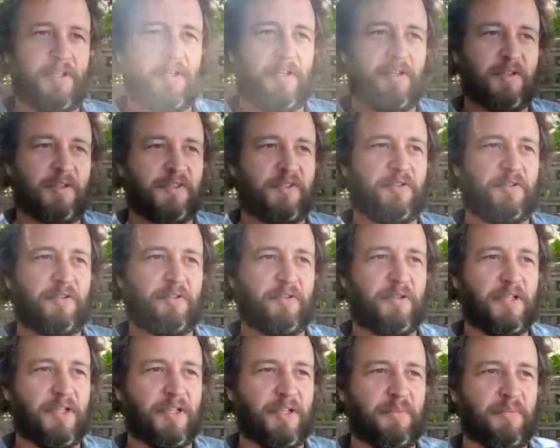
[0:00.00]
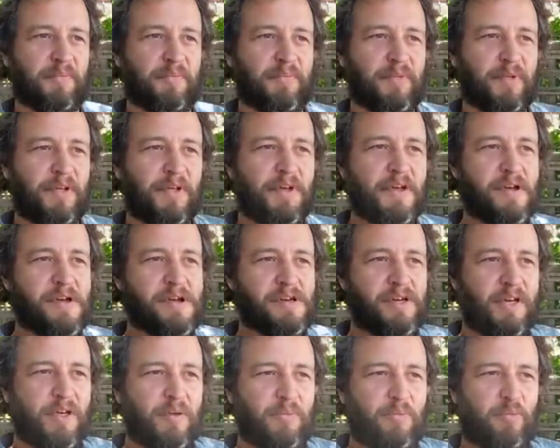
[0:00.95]
then also
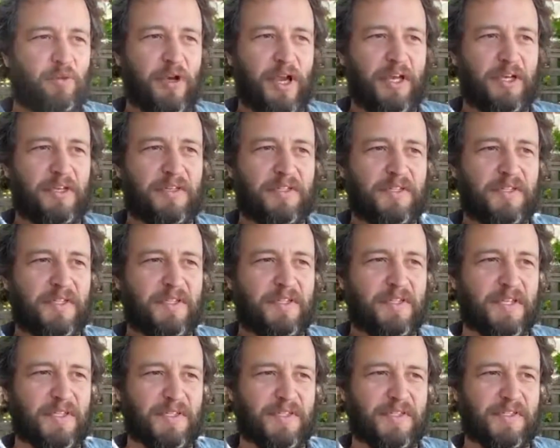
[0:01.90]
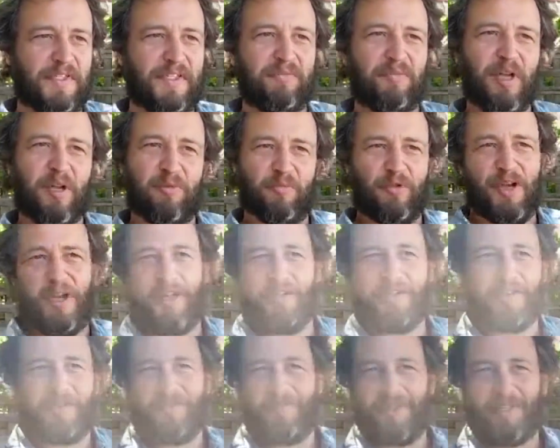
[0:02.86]
practice that doesn't seem like
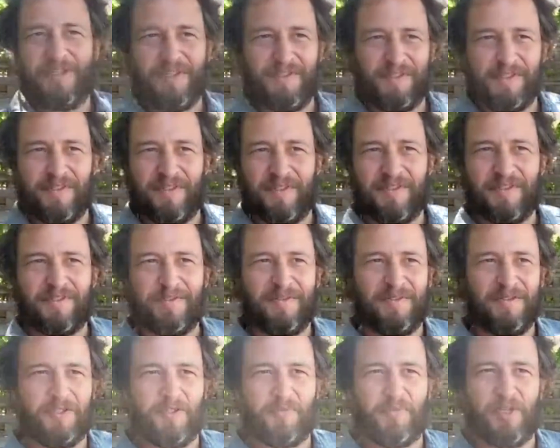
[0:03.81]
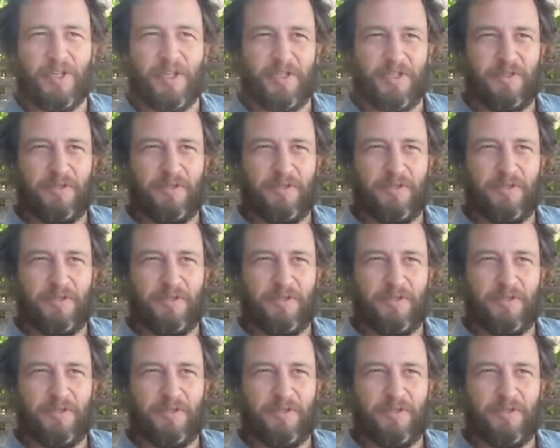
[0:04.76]
practice because it's just playing